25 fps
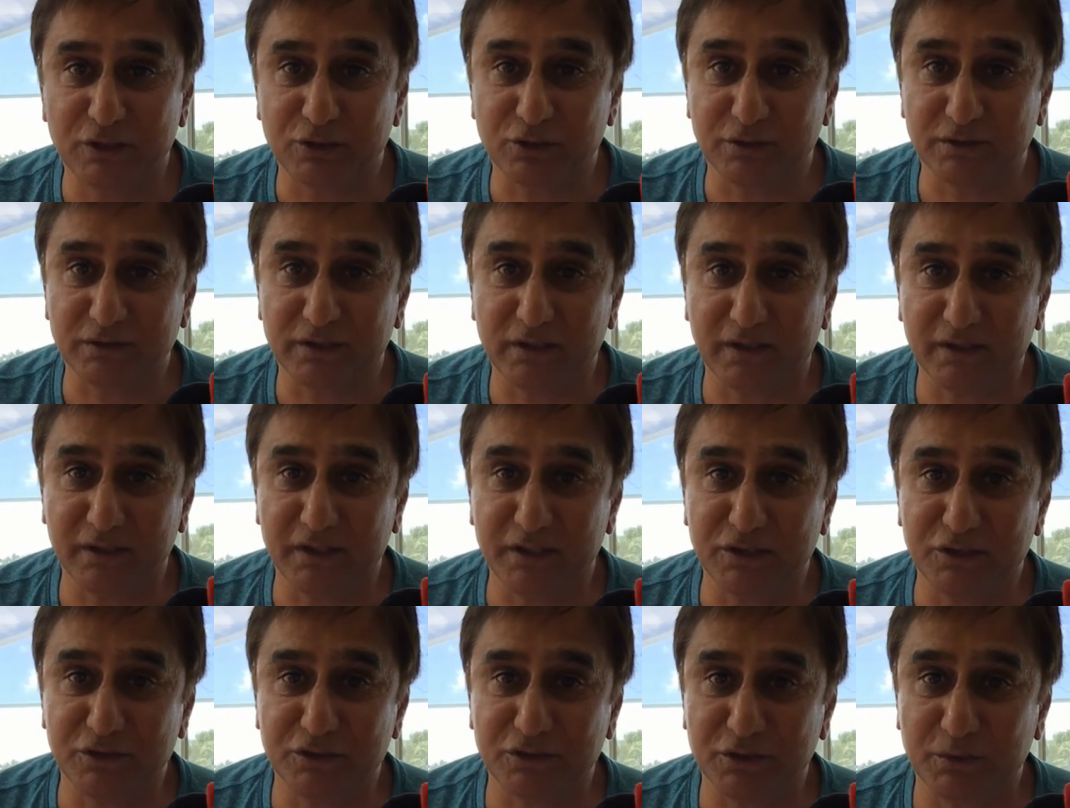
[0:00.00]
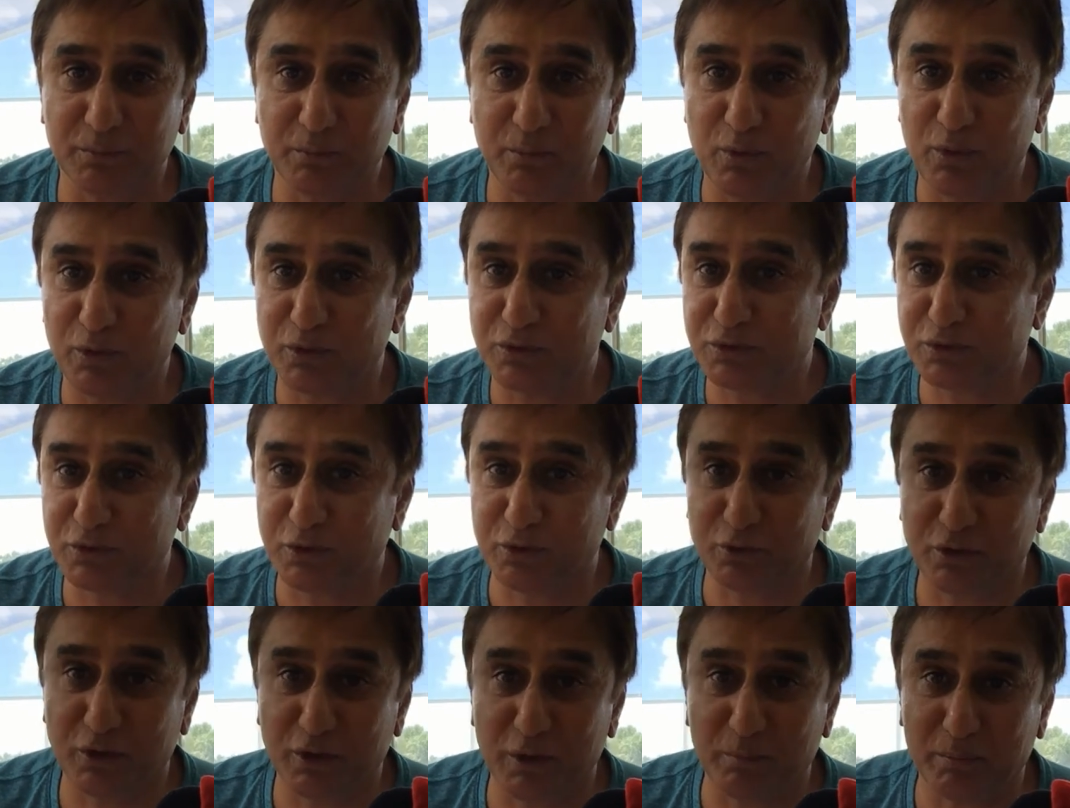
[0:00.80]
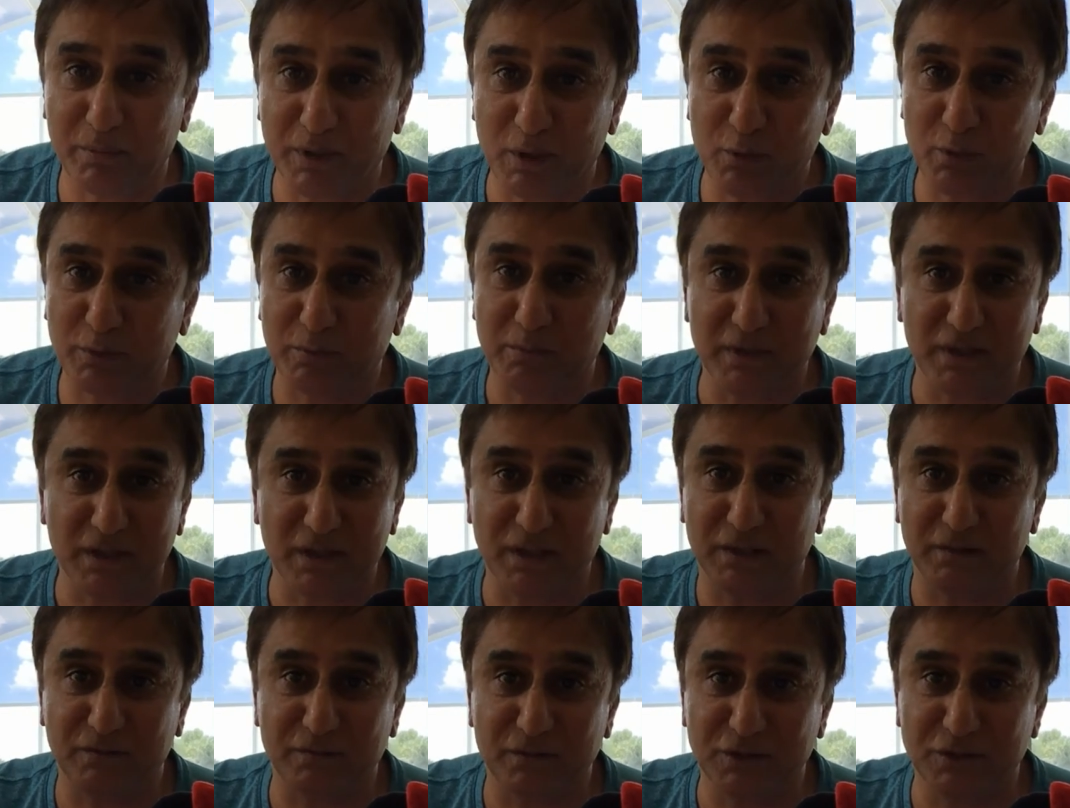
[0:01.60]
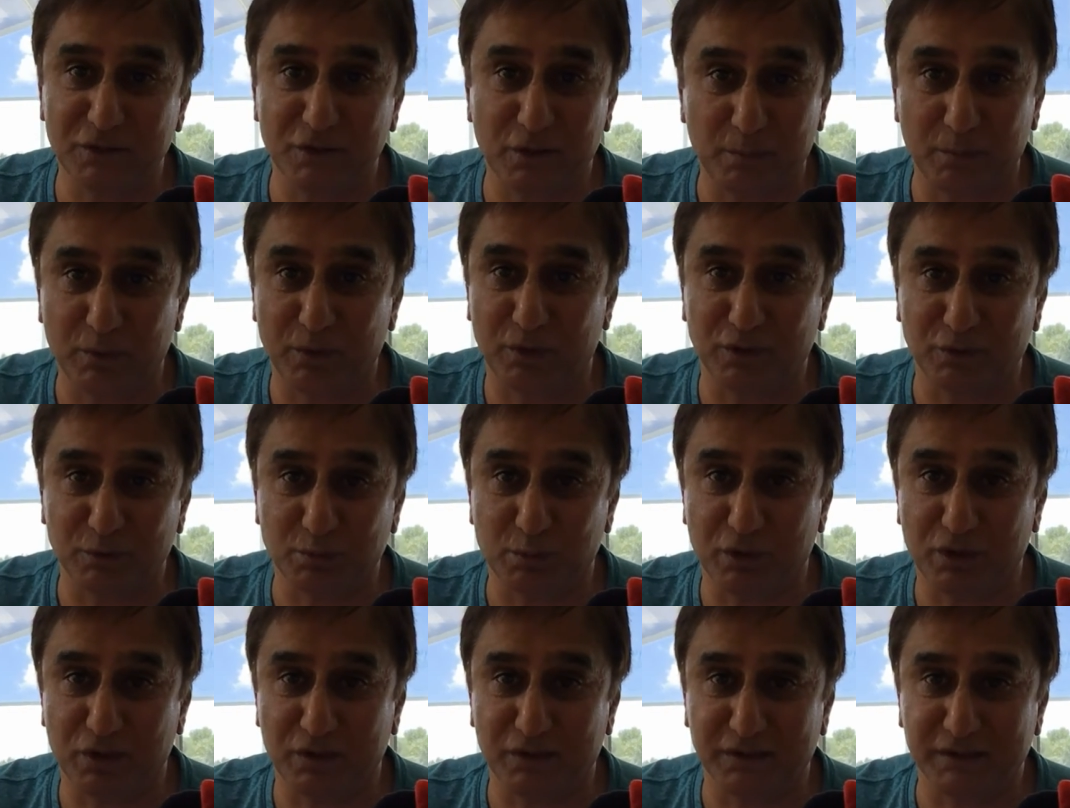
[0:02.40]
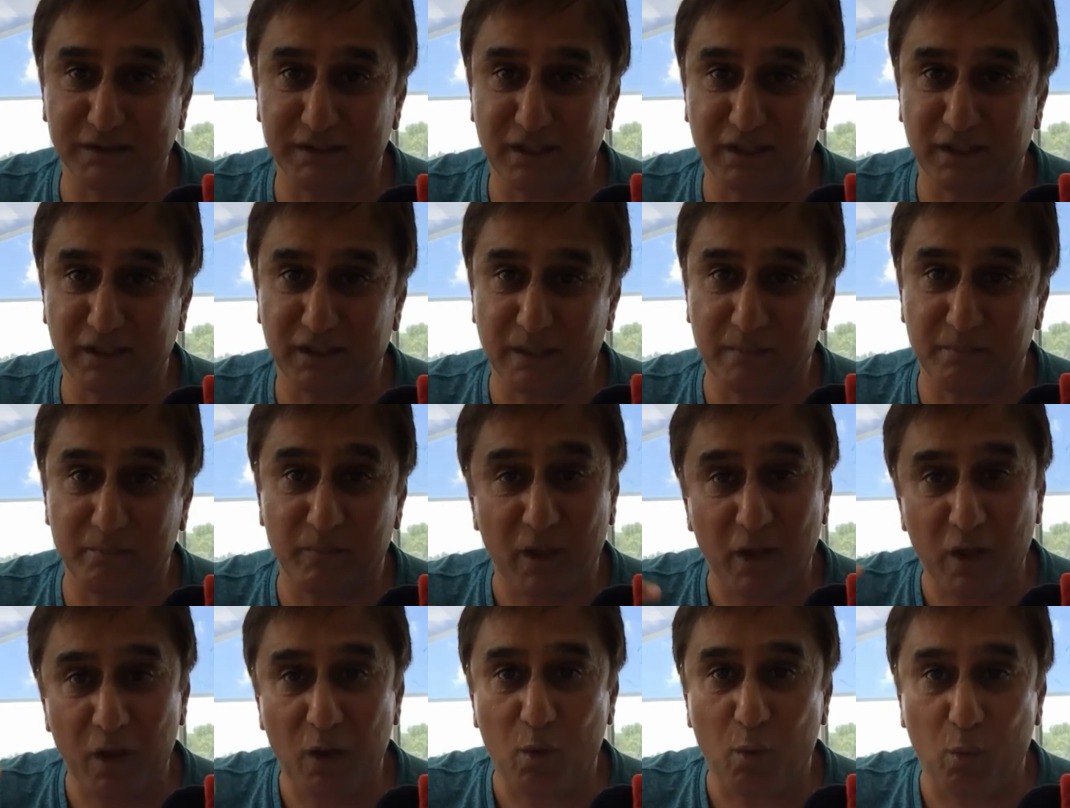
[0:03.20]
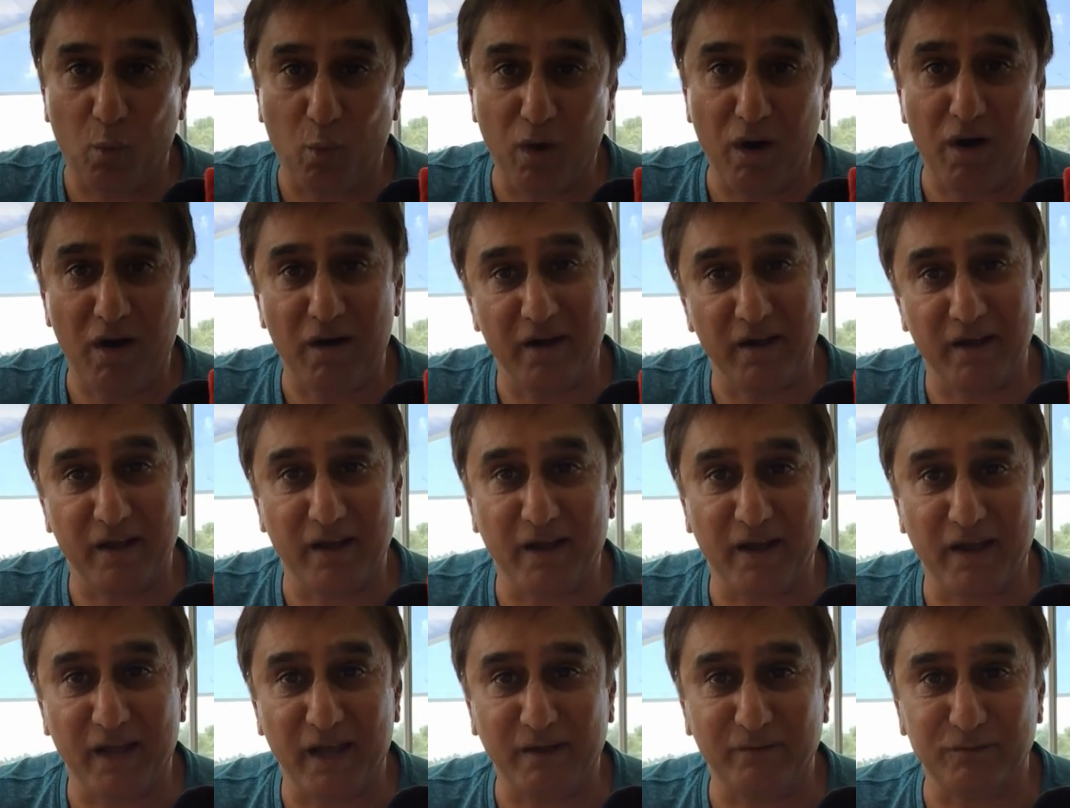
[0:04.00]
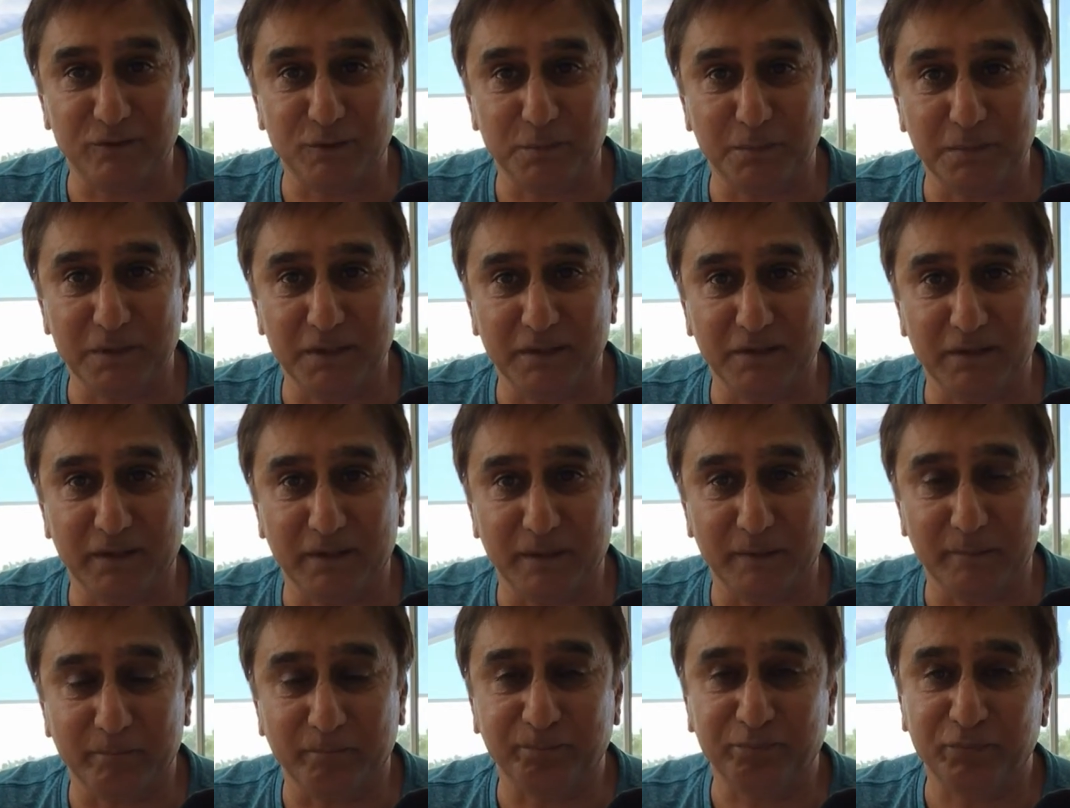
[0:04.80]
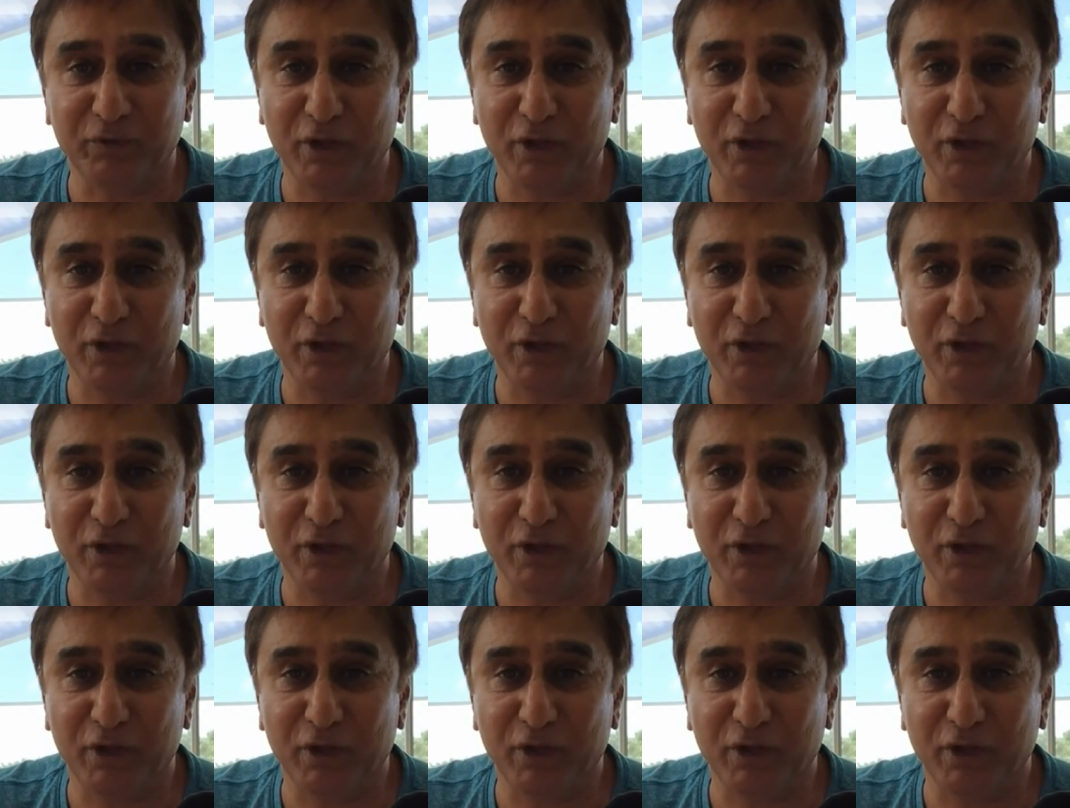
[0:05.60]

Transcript: So I said, I need your support so you're going to be with me in the video because we got to tell them why I have to be there.